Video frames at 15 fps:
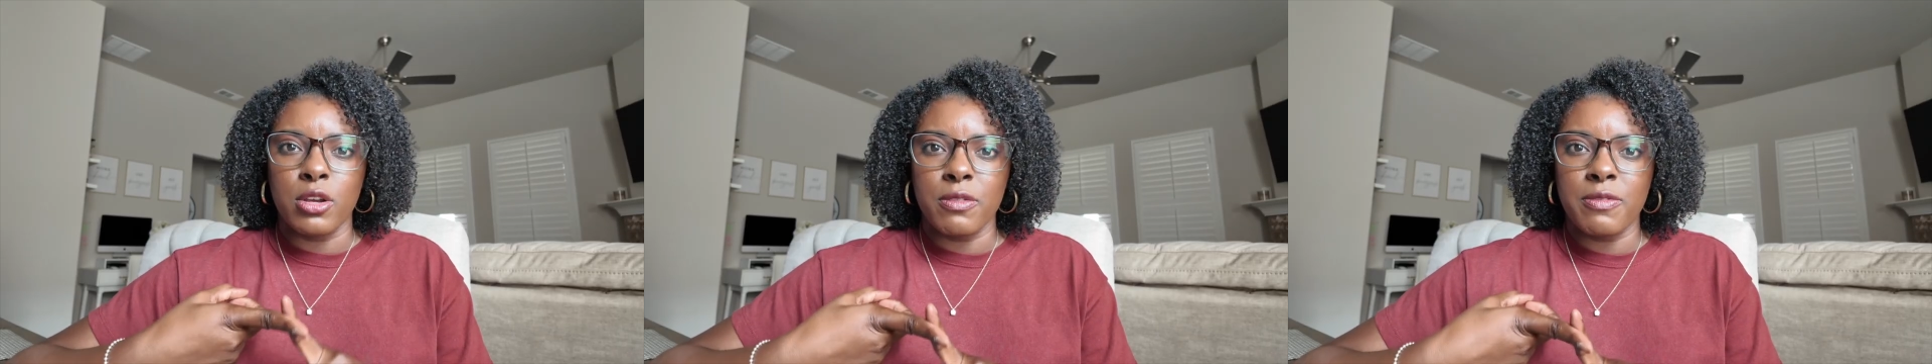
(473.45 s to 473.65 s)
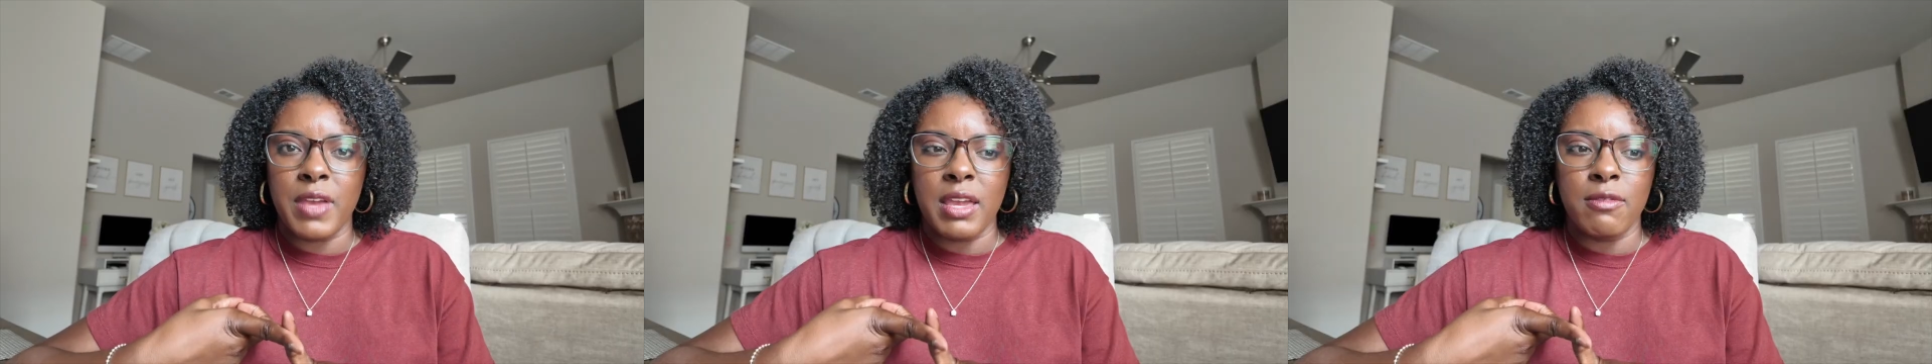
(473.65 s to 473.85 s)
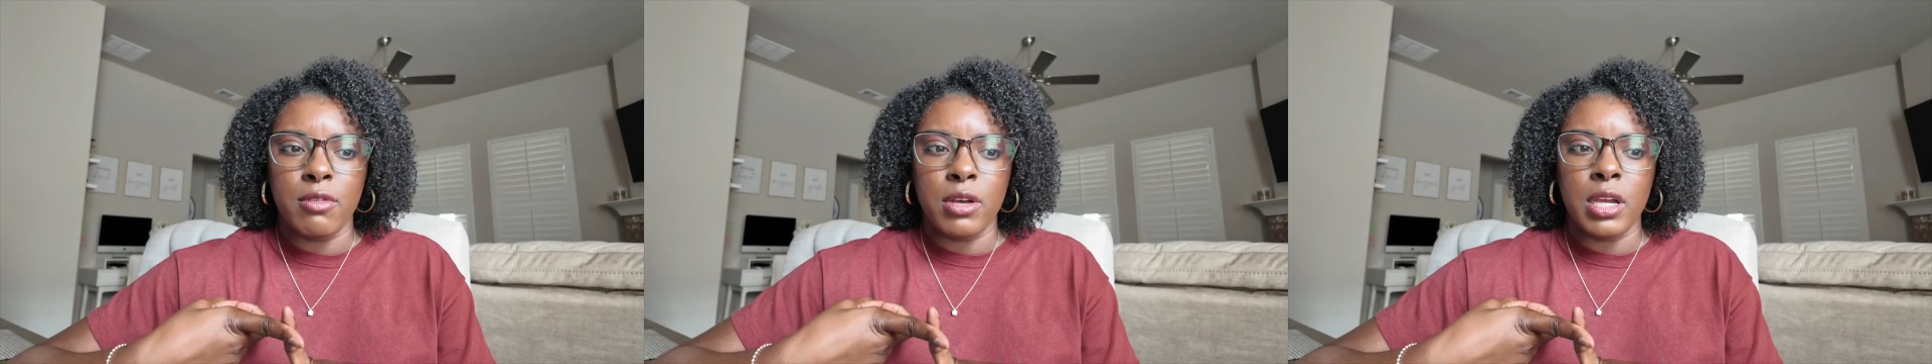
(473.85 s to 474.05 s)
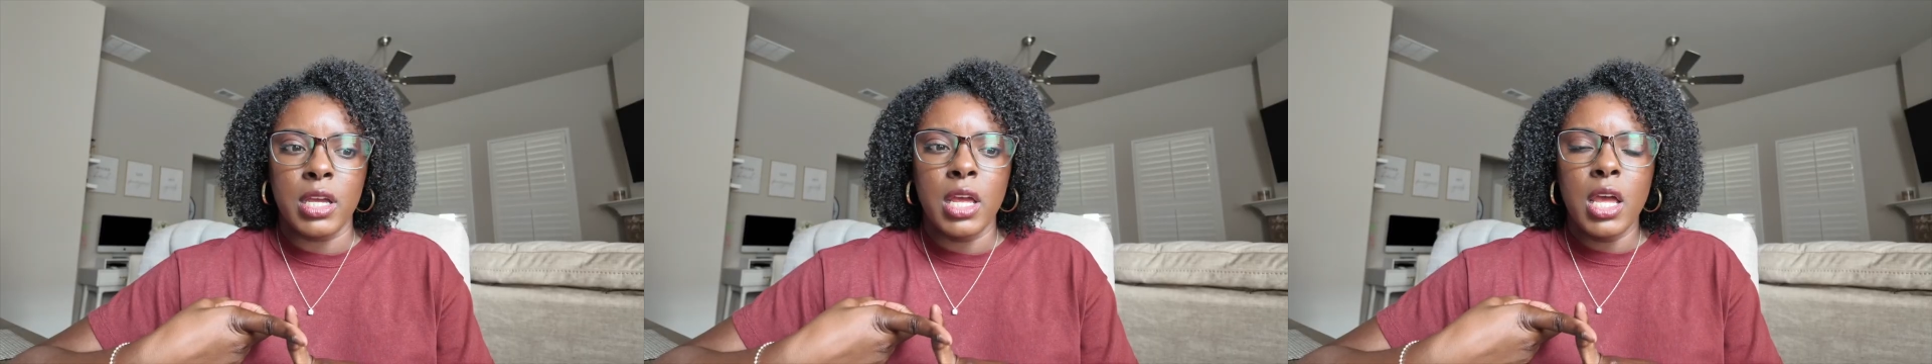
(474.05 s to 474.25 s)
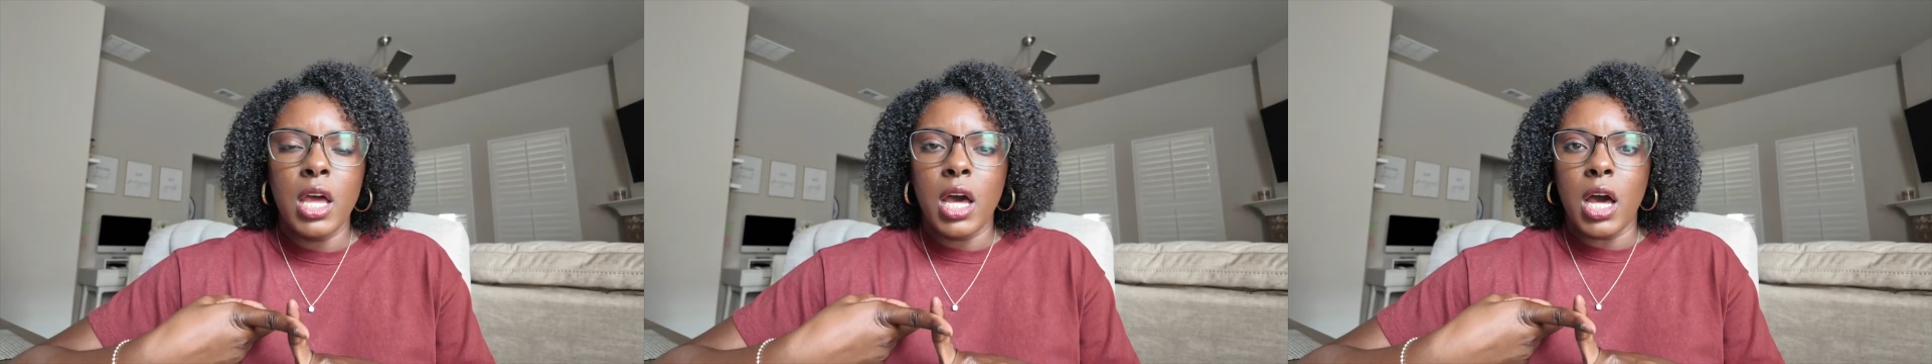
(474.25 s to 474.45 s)
favorite
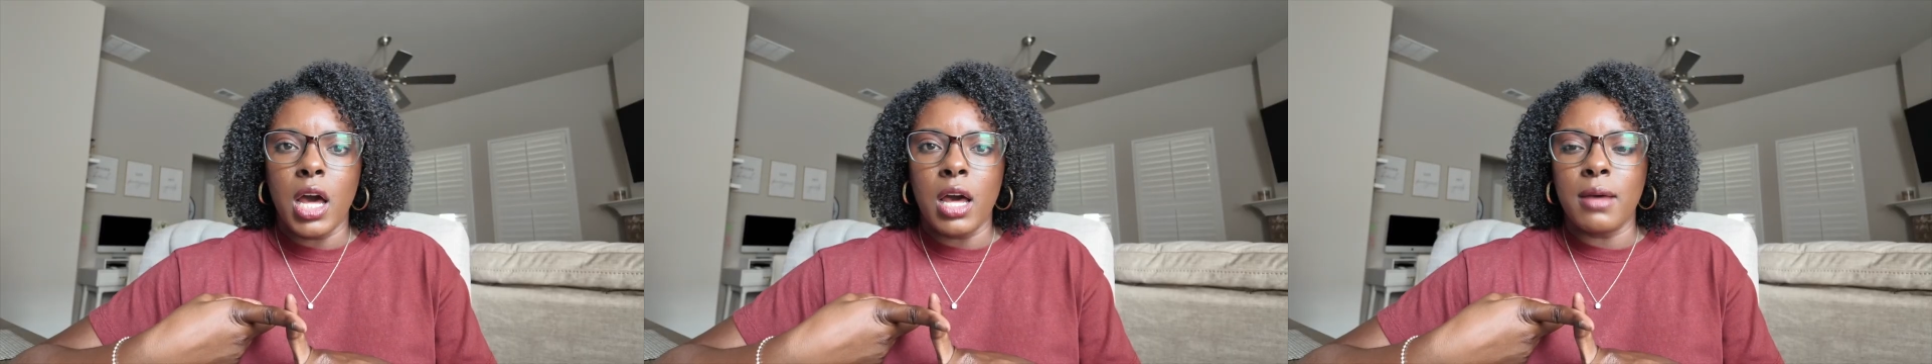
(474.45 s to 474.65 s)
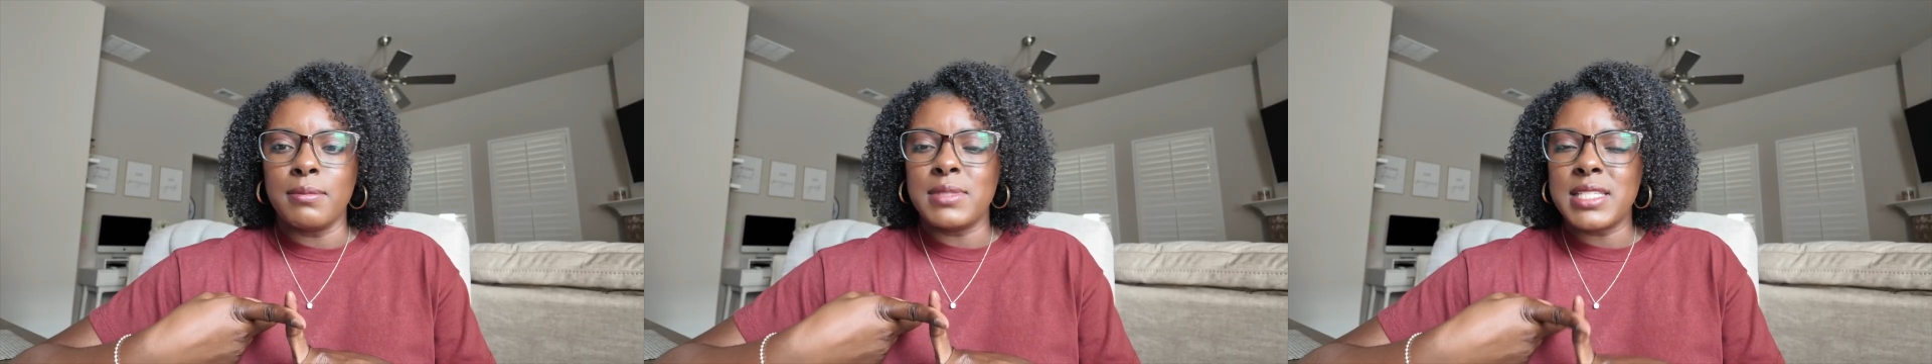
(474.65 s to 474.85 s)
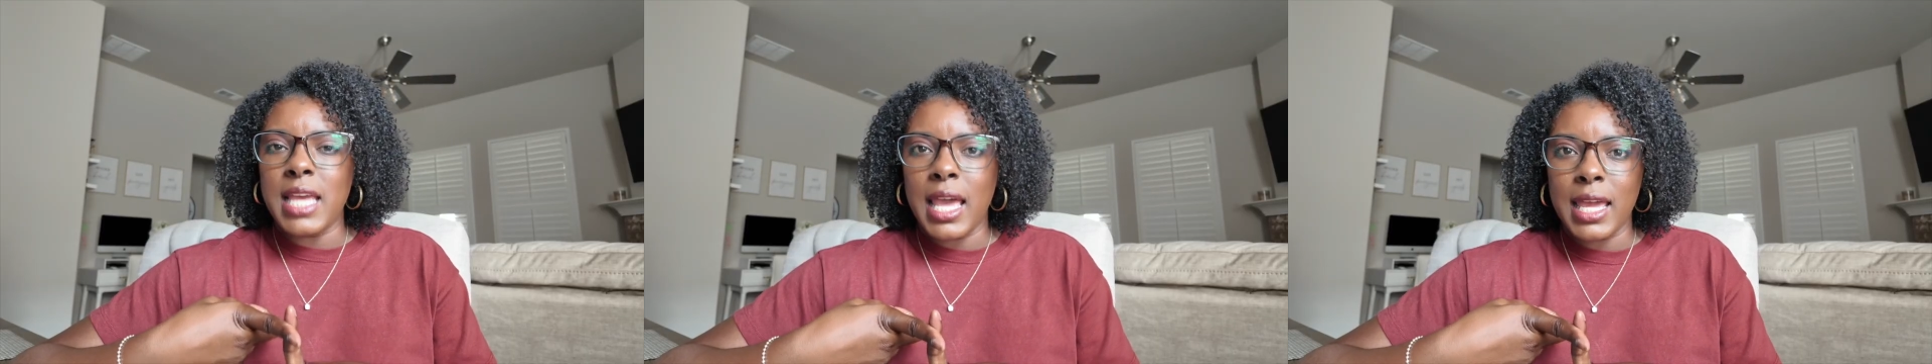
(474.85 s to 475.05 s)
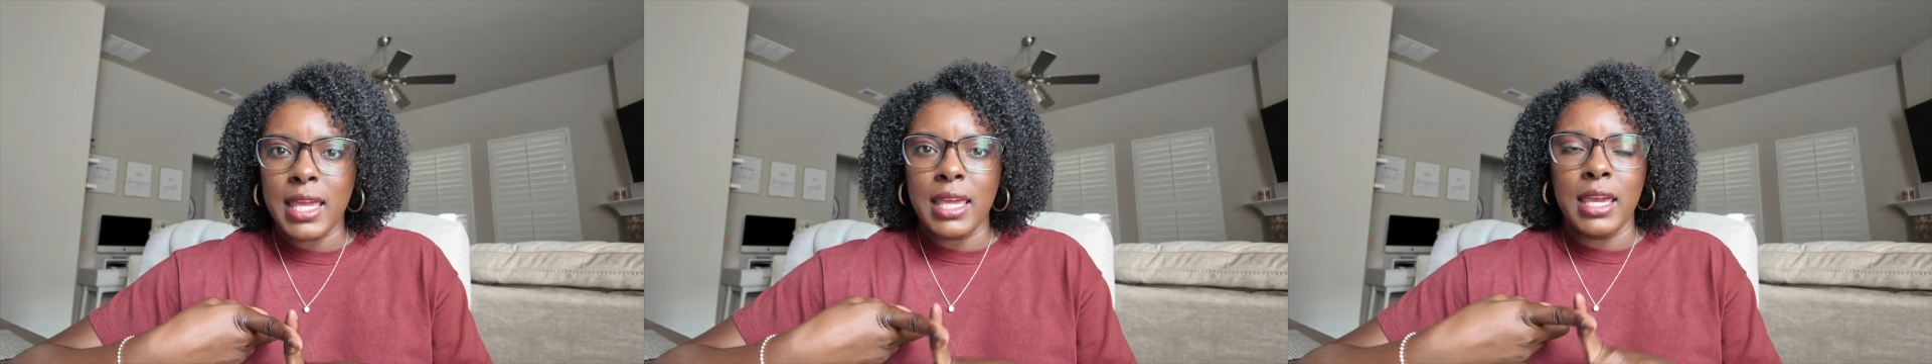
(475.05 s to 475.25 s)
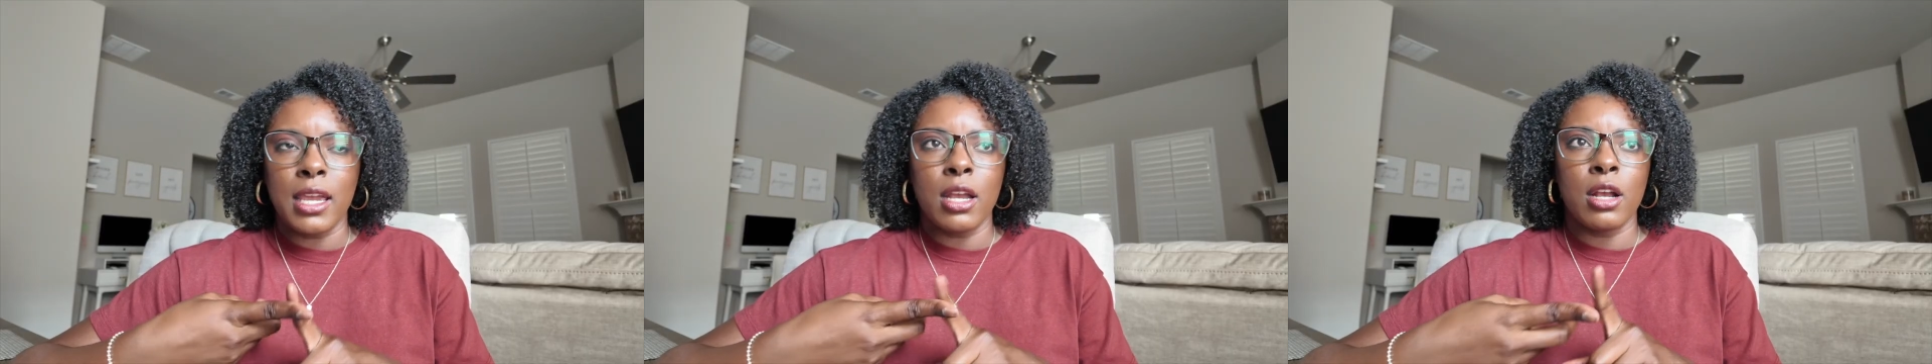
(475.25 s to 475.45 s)
tech
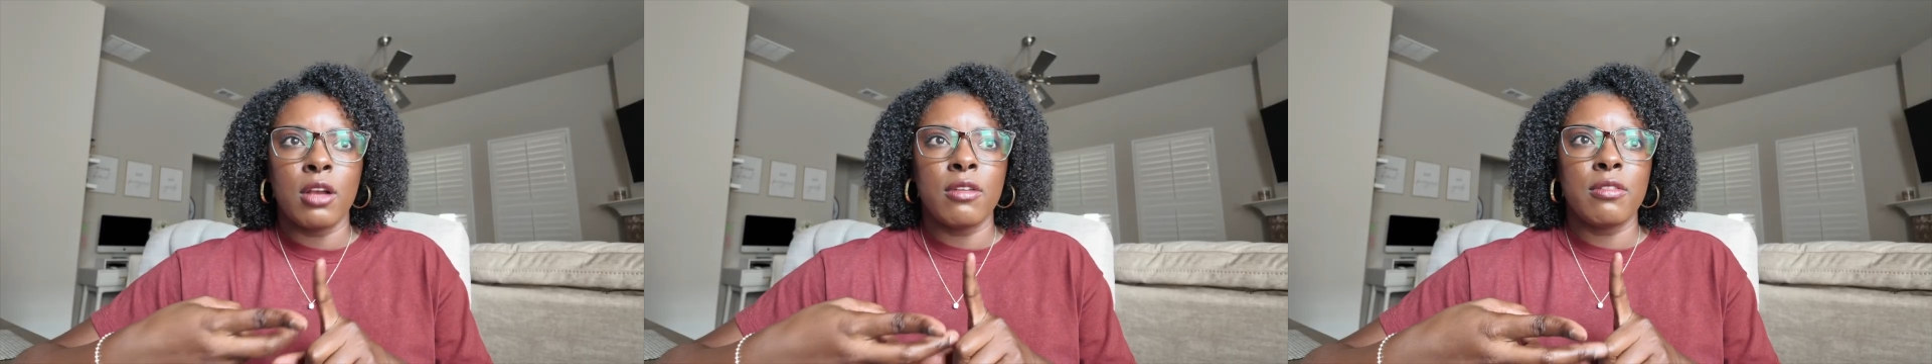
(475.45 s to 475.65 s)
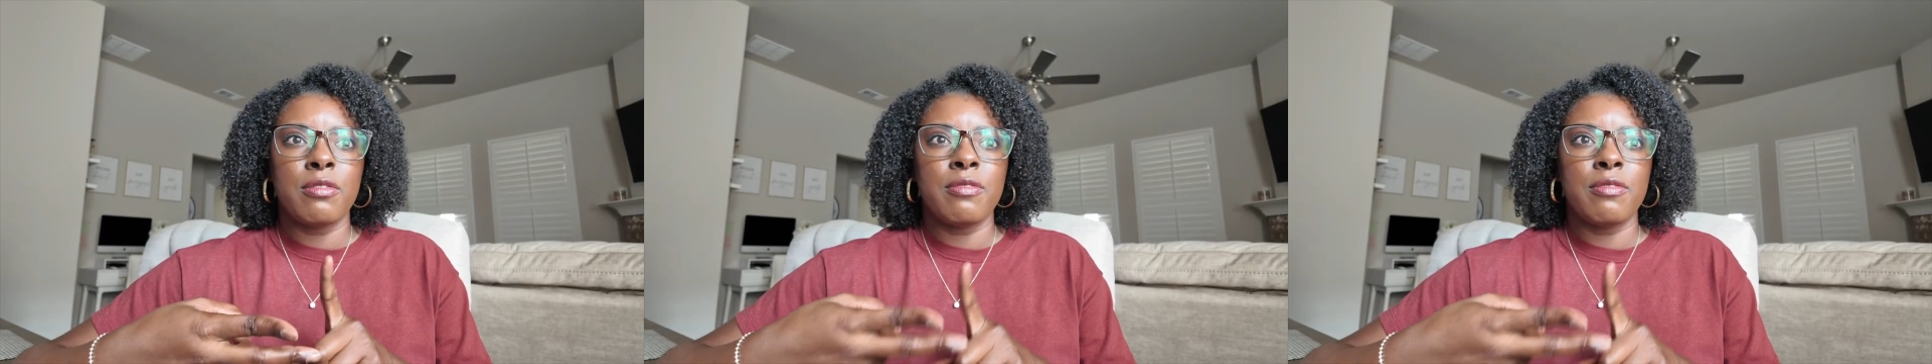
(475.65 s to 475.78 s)
gear,